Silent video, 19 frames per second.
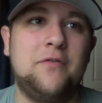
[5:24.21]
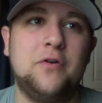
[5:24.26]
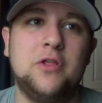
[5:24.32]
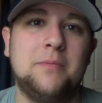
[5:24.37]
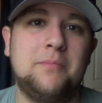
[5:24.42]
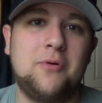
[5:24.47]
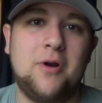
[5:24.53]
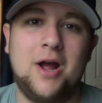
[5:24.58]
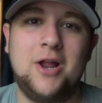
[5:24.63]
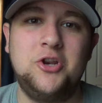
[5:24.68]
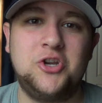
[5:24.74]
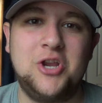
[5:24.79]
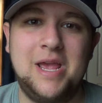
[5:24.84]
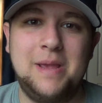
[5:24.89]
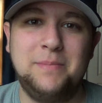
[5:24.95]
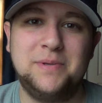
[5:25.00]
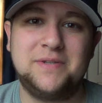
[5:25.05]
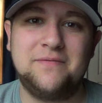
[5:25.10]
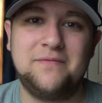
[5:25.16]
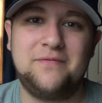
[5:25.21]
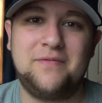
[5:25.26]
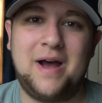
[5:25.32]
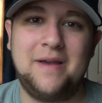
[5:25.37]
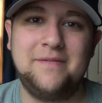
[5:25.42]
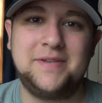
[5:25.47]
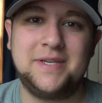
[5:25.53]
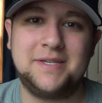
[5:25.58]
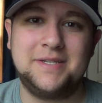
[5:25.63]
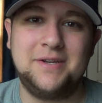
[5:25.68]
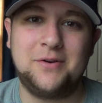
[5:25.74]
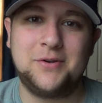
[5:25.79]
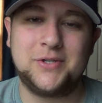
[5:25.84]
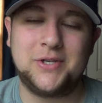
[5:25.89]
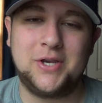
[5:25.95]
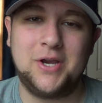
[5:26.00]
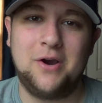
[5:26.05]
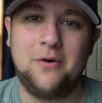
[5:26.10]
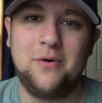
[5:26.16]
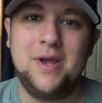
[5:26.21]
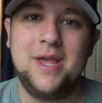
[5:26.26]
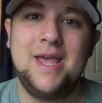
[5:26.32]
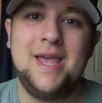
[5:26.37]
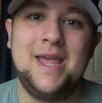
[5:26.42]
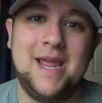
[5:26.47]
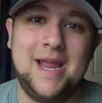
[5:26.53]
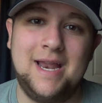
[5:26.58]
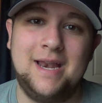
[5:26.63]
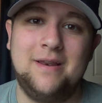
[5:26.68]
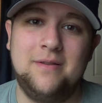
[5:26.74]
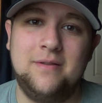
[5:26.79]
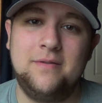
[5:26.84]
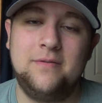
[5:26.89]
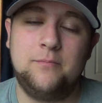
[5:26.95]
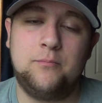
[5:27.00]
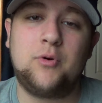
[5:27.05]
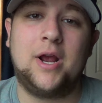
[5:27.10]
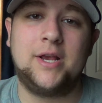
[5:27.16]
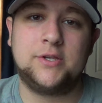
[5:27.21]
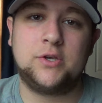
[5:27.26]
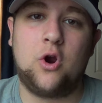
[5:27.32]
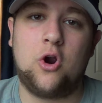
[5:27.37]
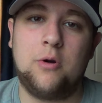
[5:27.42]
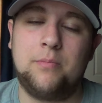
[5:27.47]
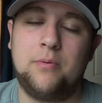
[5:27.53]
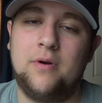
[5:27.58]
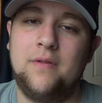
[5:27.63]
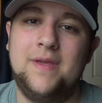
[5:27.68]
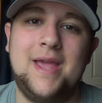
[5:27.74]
for LeBron James 5-6 years ago in Bryce Harper.